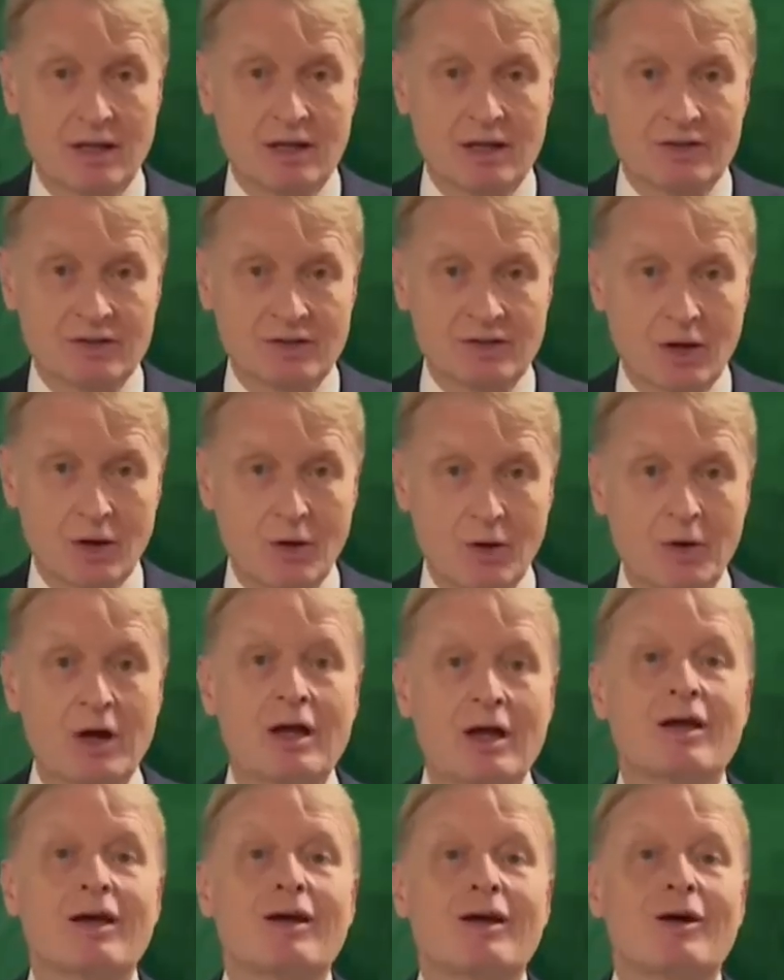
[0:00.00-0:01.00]
So
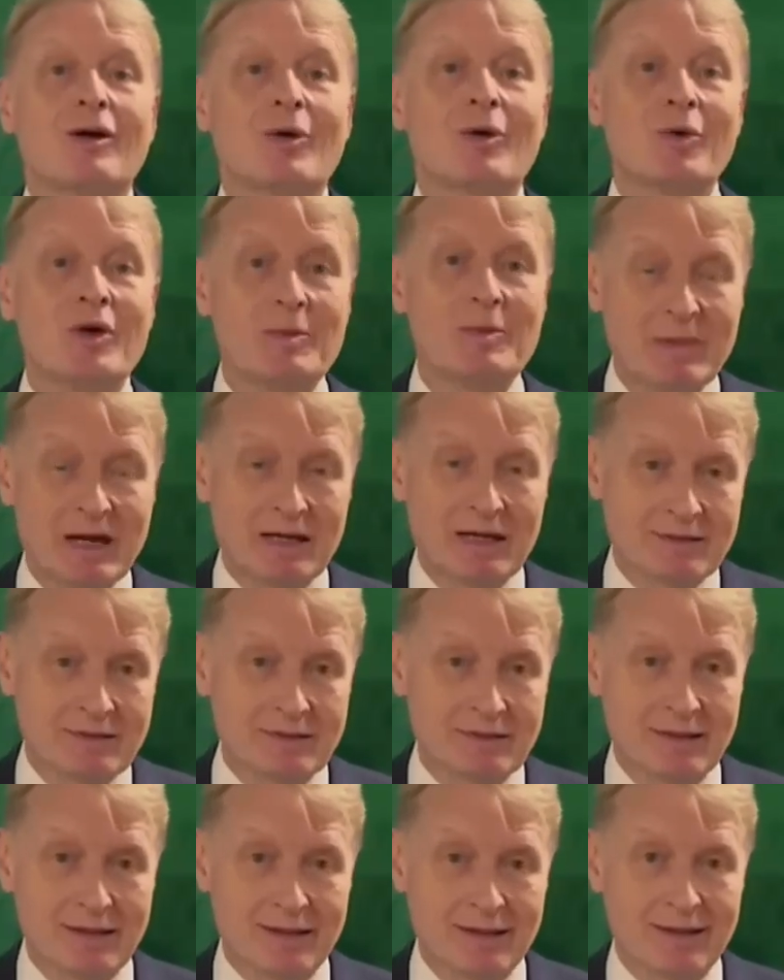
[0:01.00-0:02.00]
we
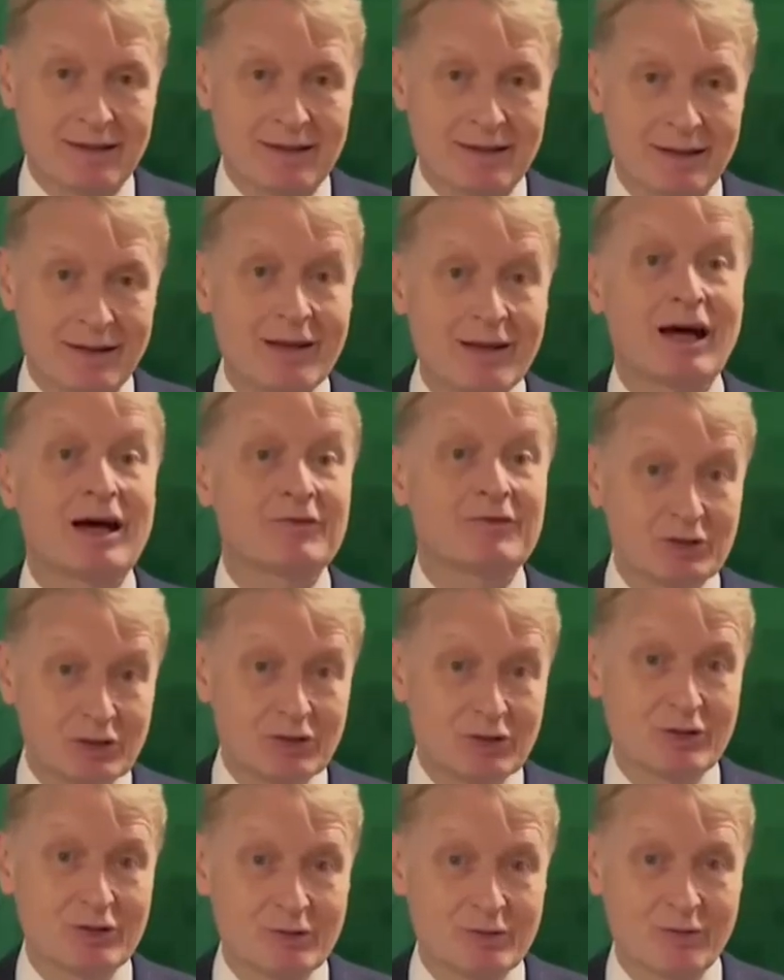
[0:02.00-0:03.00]
must uh, love the
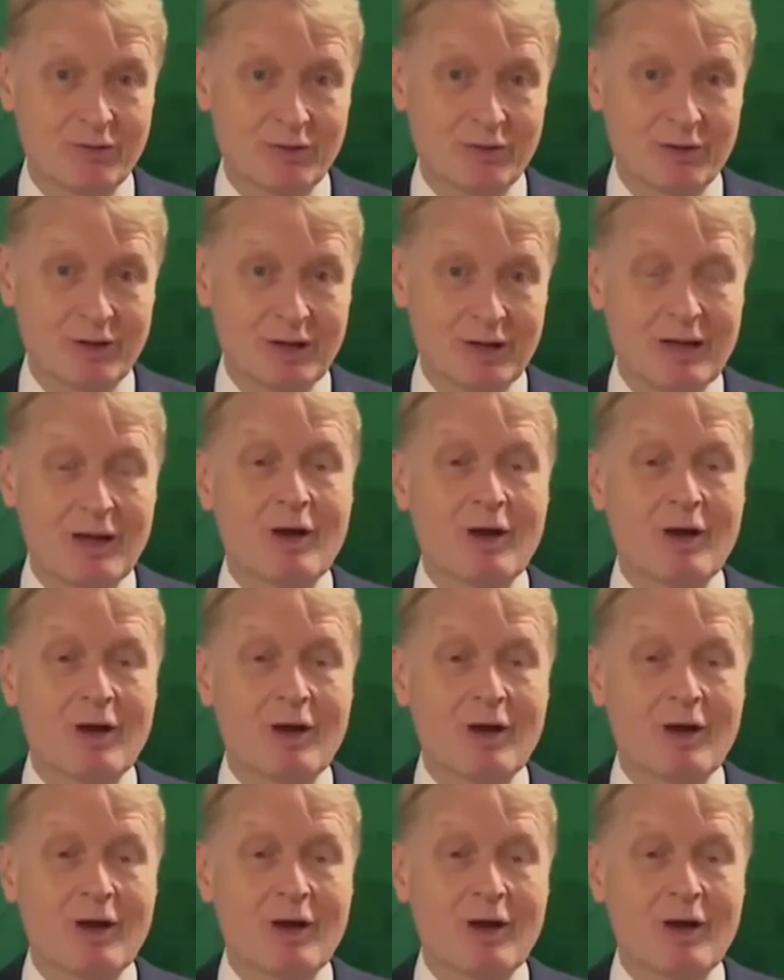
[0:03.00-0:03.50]
truth.